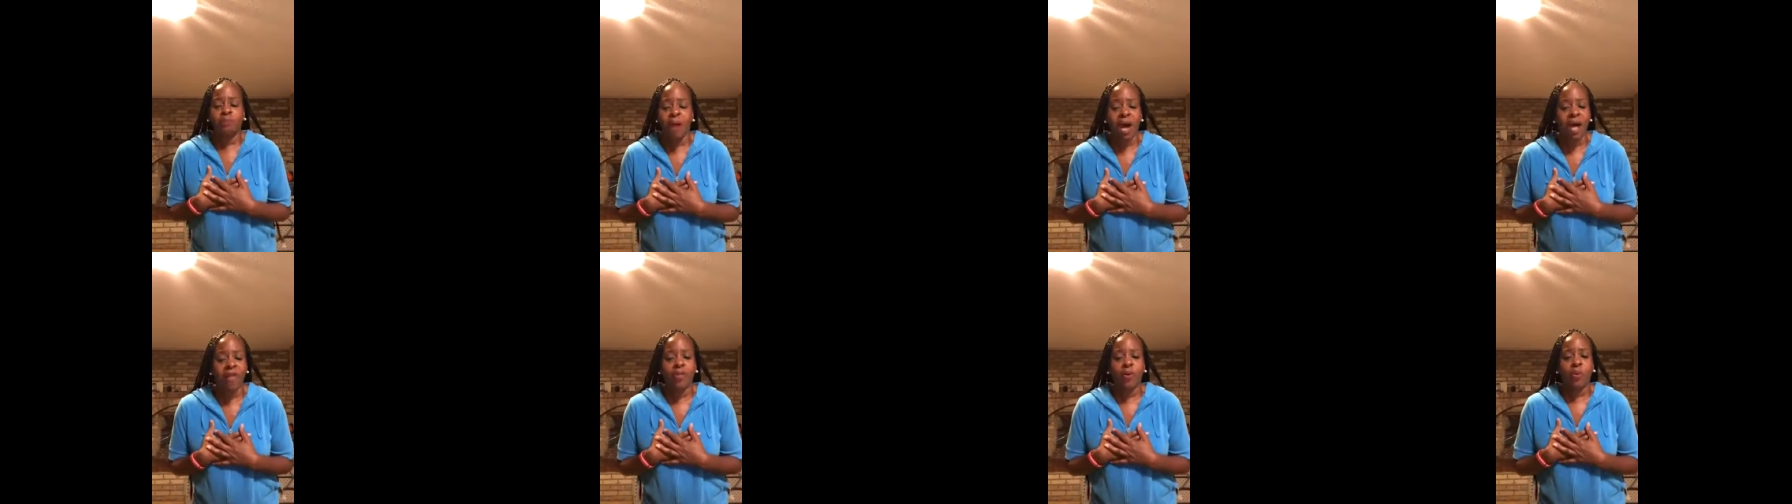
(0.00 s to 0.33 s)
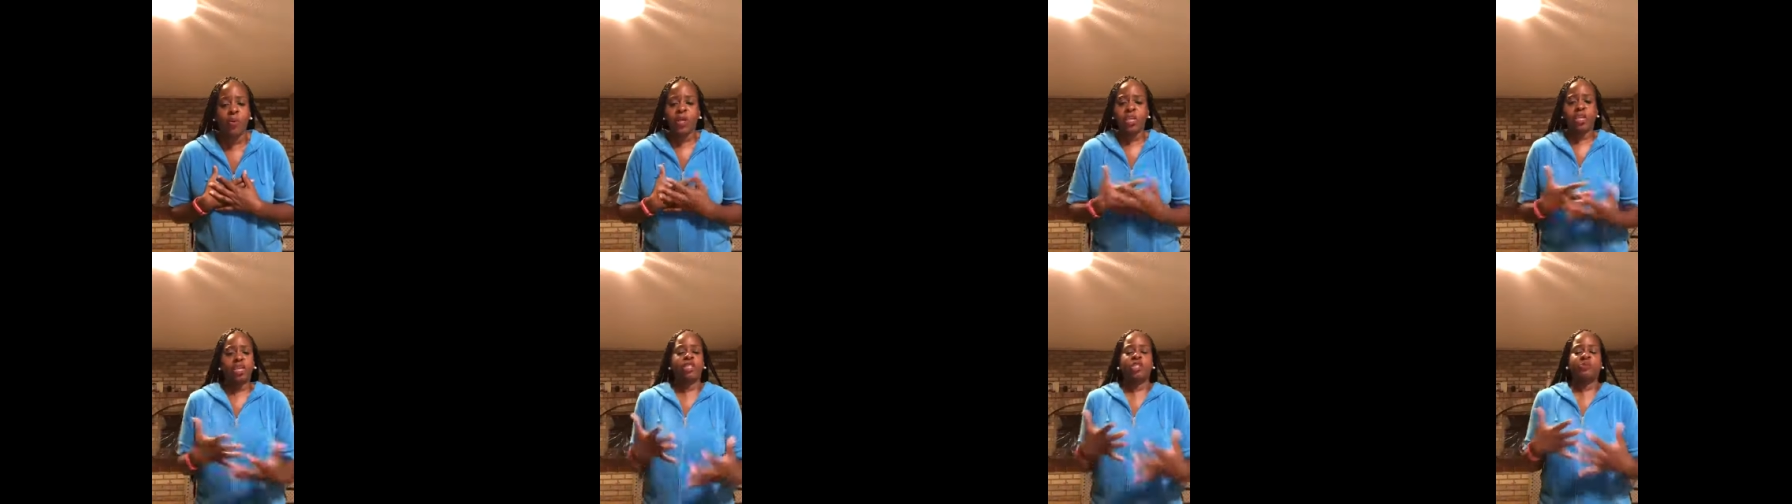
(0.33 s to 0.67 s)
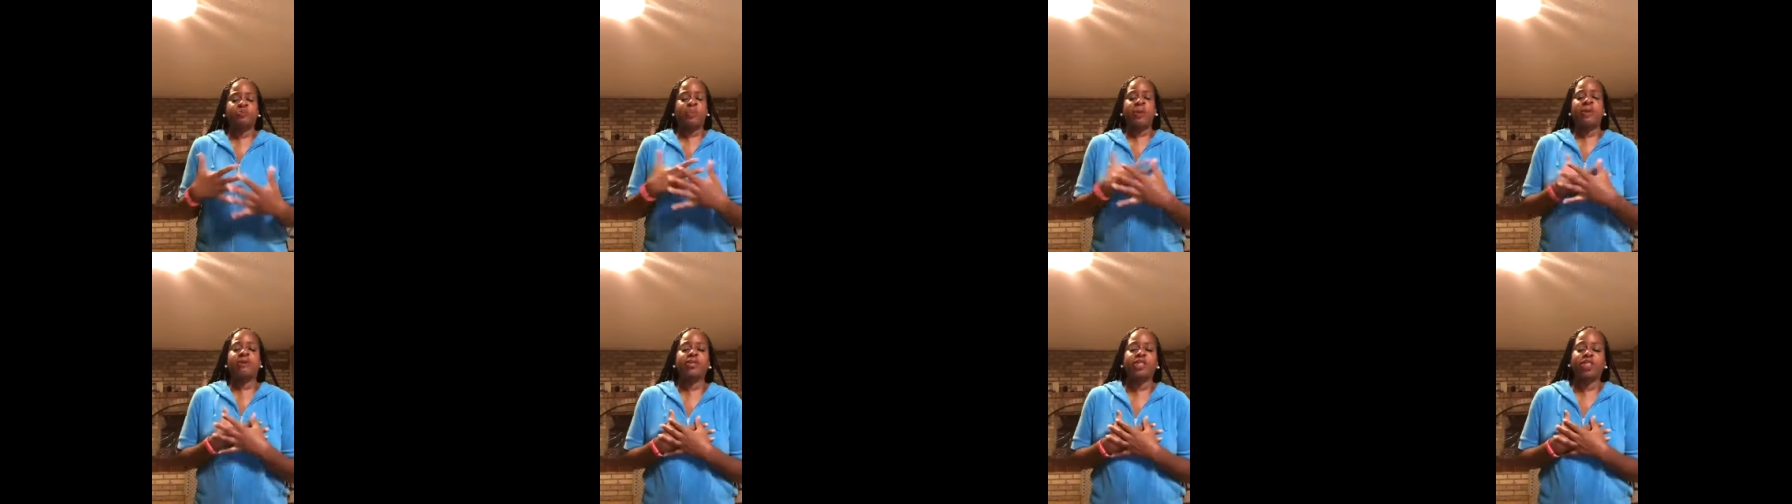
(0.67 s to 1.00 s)
mother, we're your
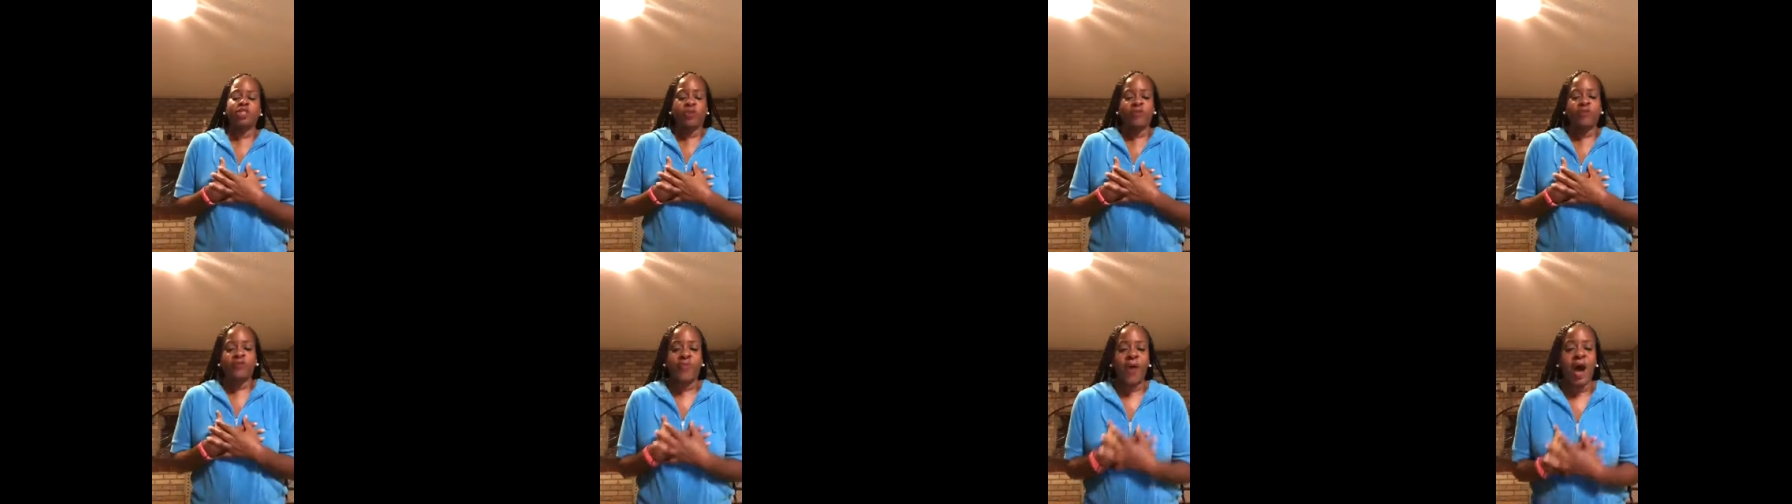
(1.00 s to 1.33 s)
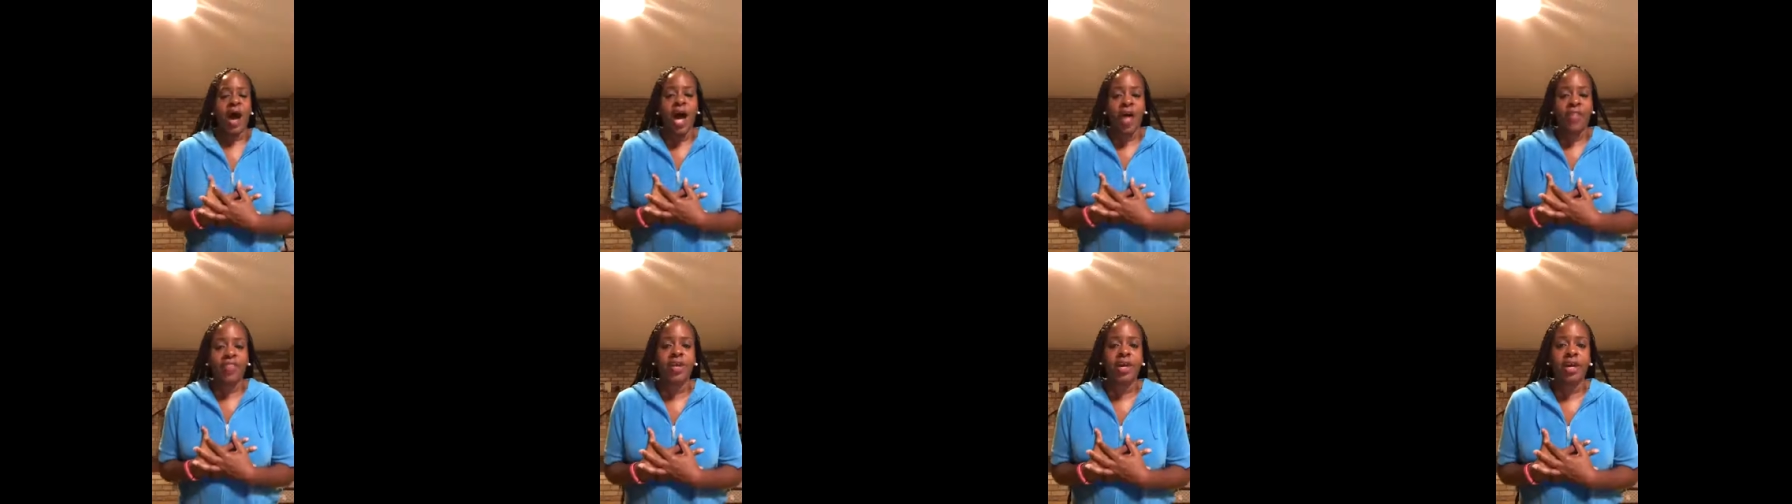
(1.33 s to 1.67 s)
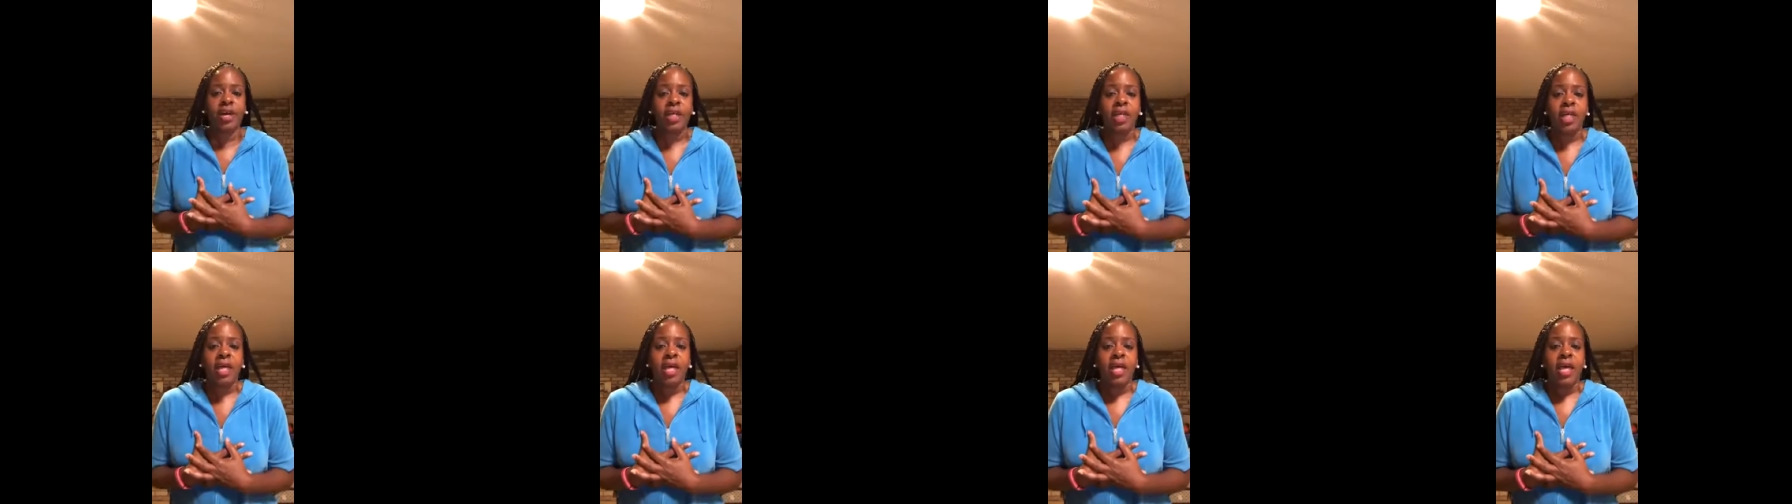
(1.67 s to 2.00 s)
spiritual
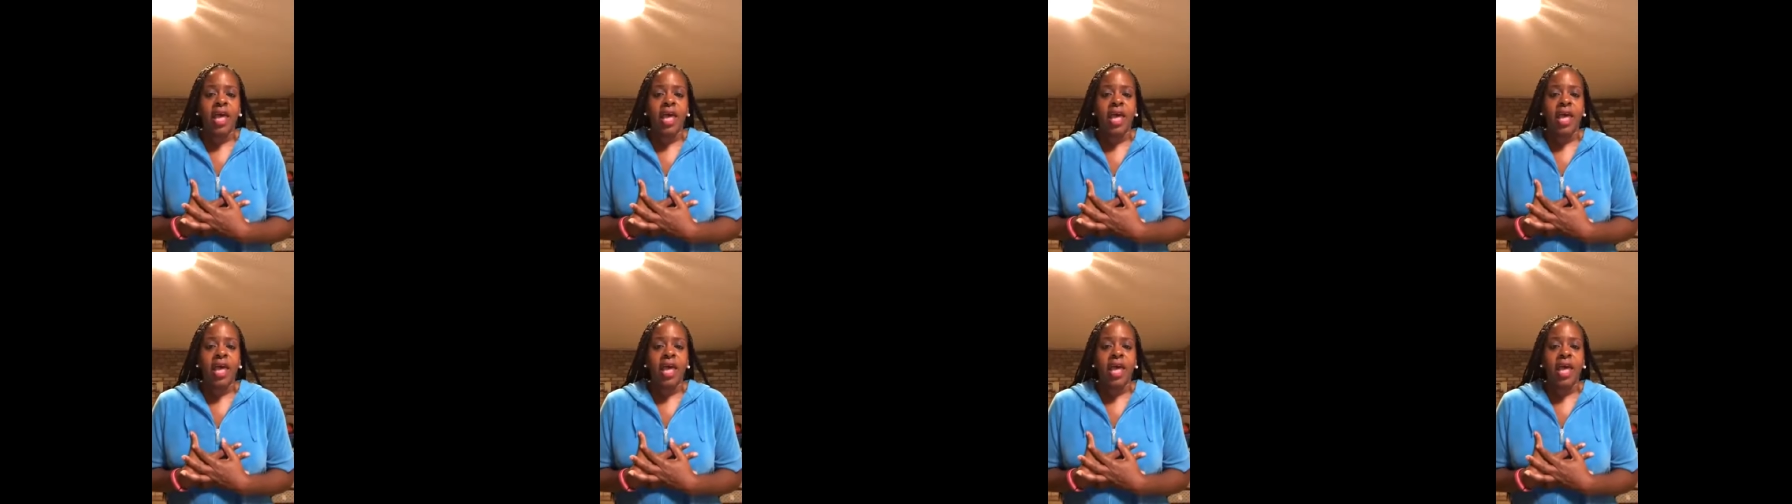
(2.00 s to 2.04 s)
father.